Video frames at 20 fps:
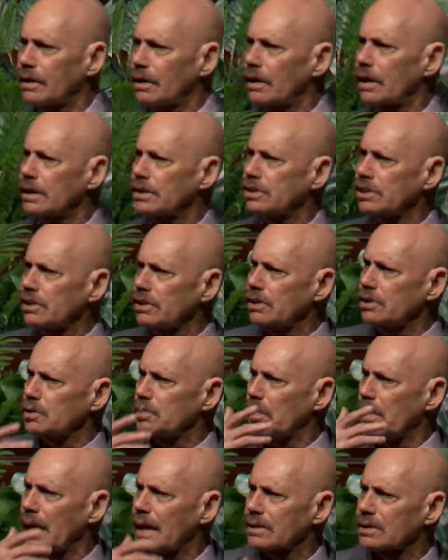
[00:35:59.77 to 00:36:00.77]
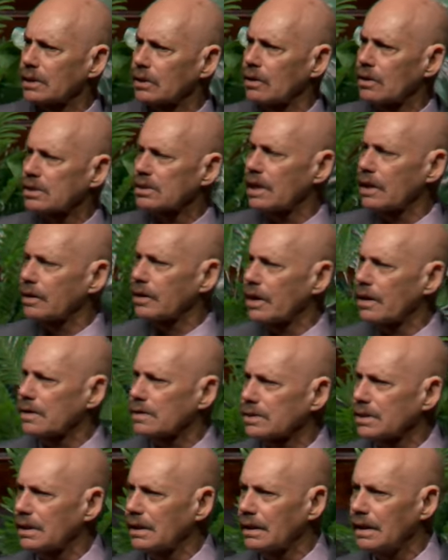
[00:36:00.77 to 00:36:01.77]
You can choose blessing or stay
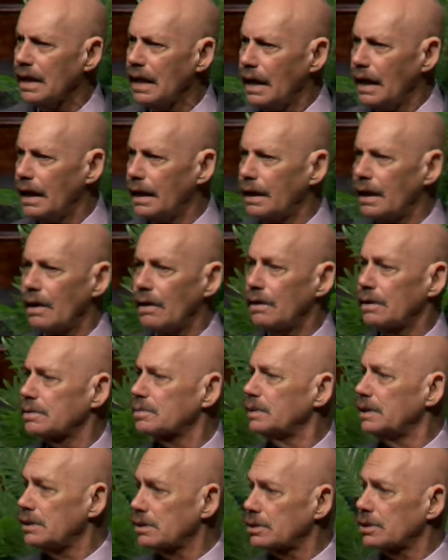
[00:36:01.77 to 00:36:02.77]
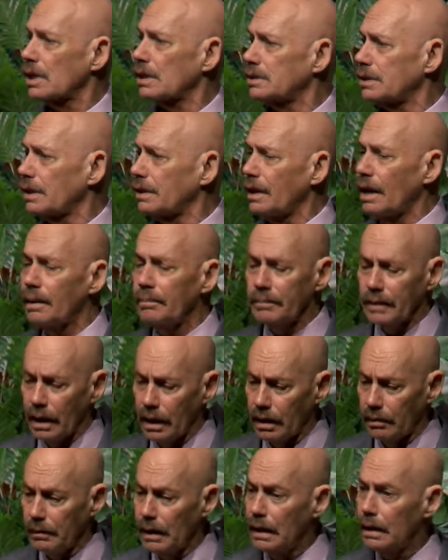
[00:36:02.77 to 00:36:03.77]
cursing. And he goes, You're such a dum
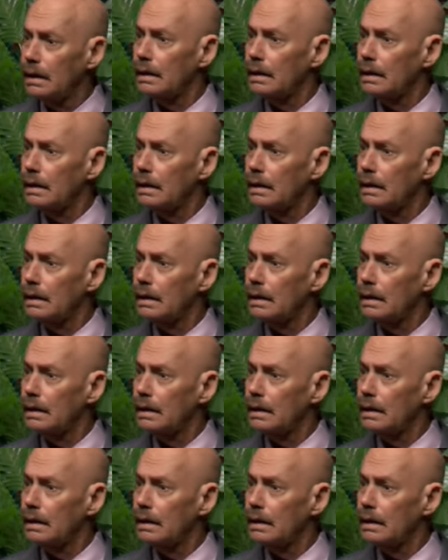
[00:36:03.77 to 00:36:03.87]
dum.